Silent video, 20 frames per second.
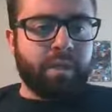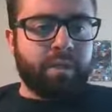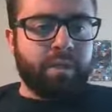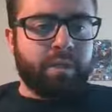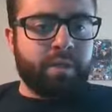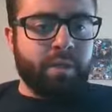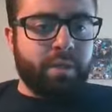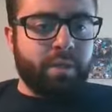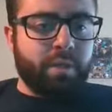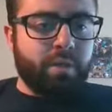
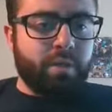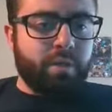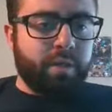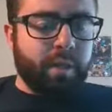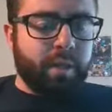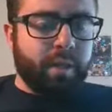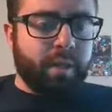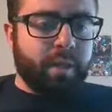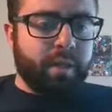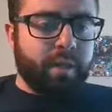So
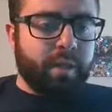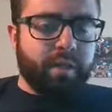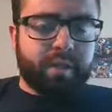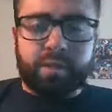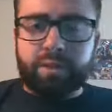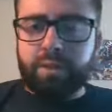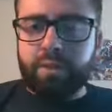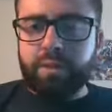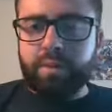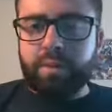uh, that's
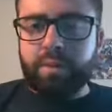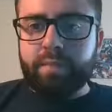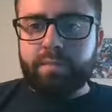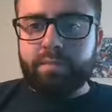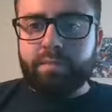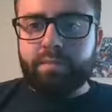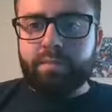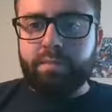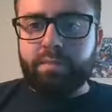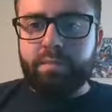a little bit
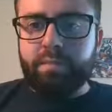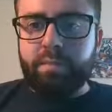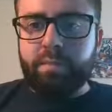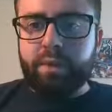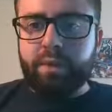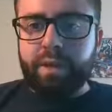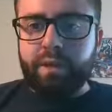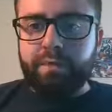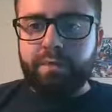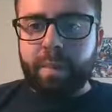
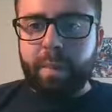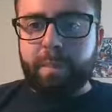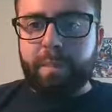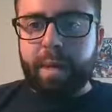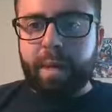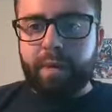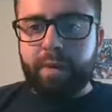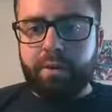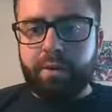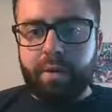brief
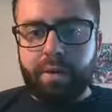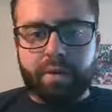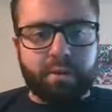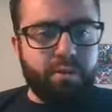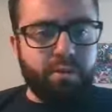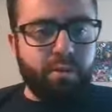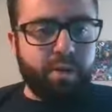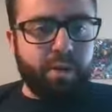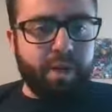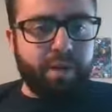background of
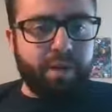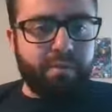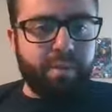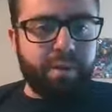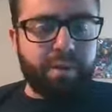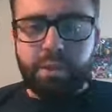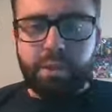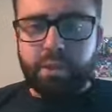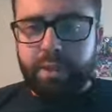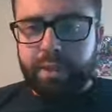what I've been
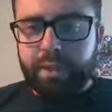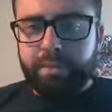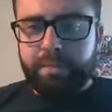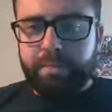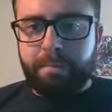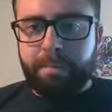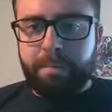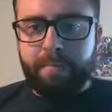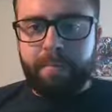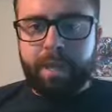doing.
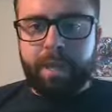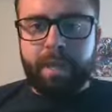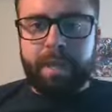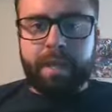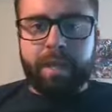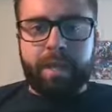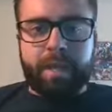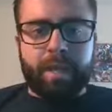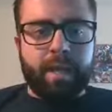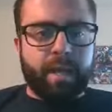
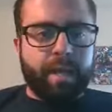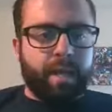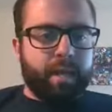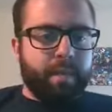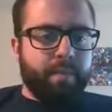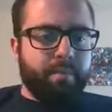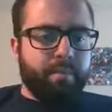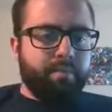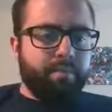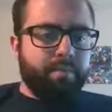
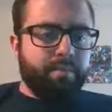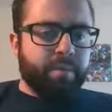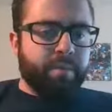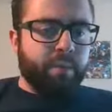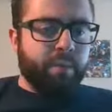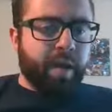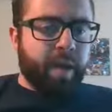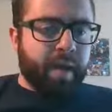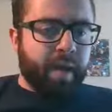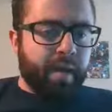Um,
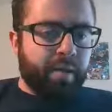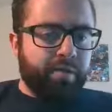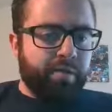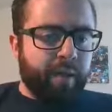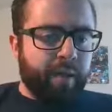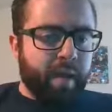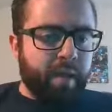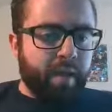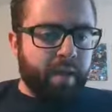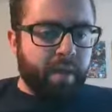do we have
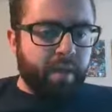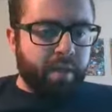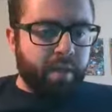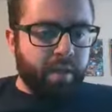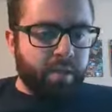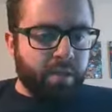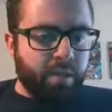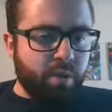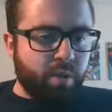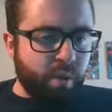
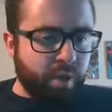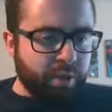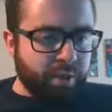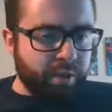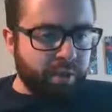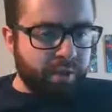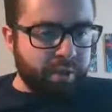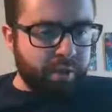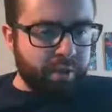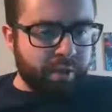any
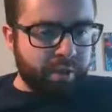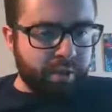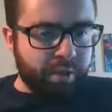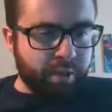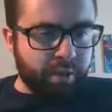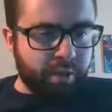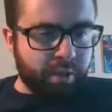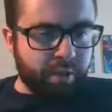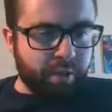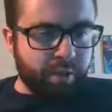
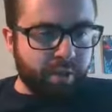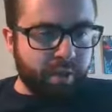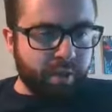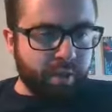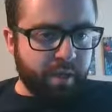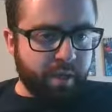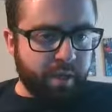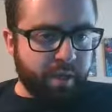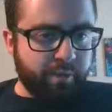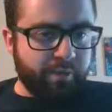questions to
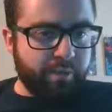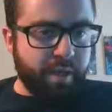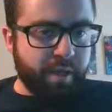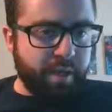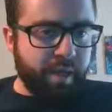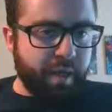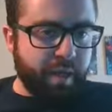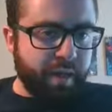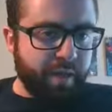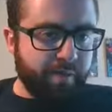start? If
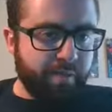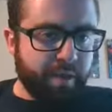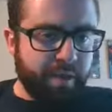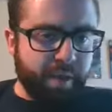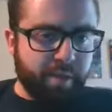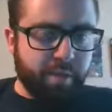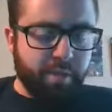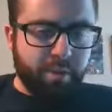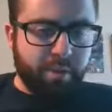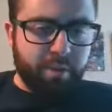not, I have a
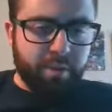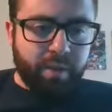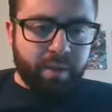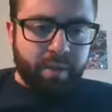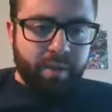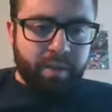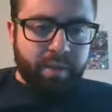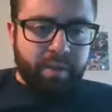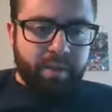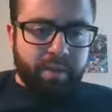couple
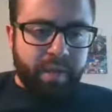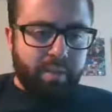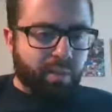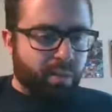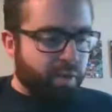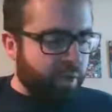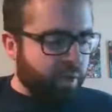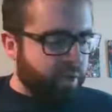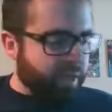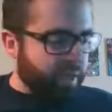
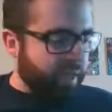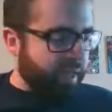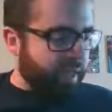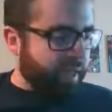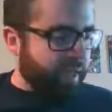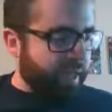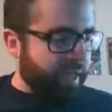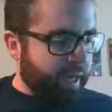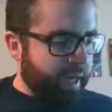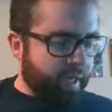sample ones that I
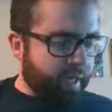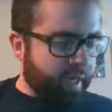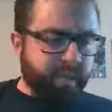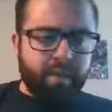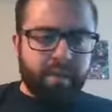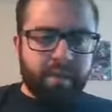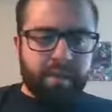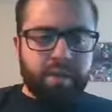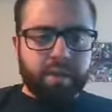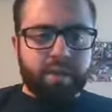can kind of
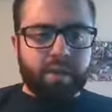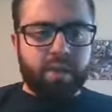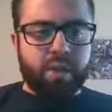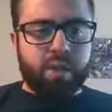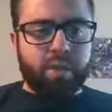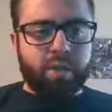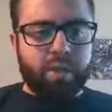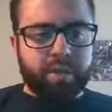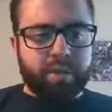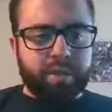
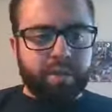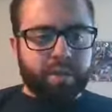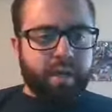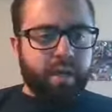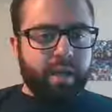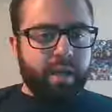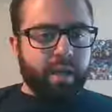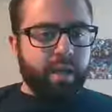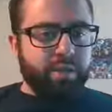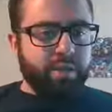go with to
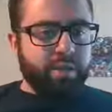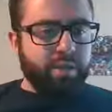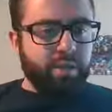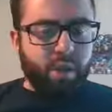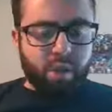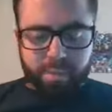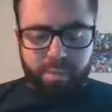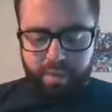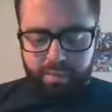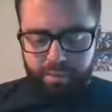kind of just
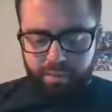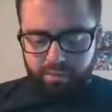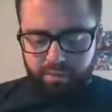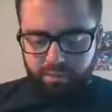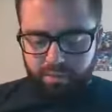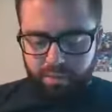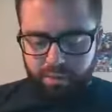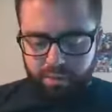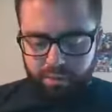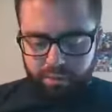open up the
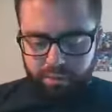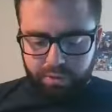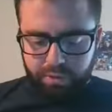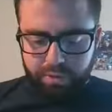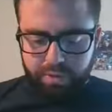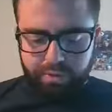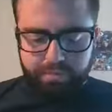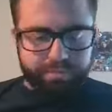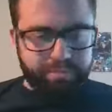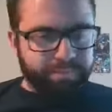floor a little
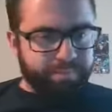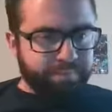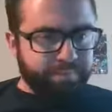bit.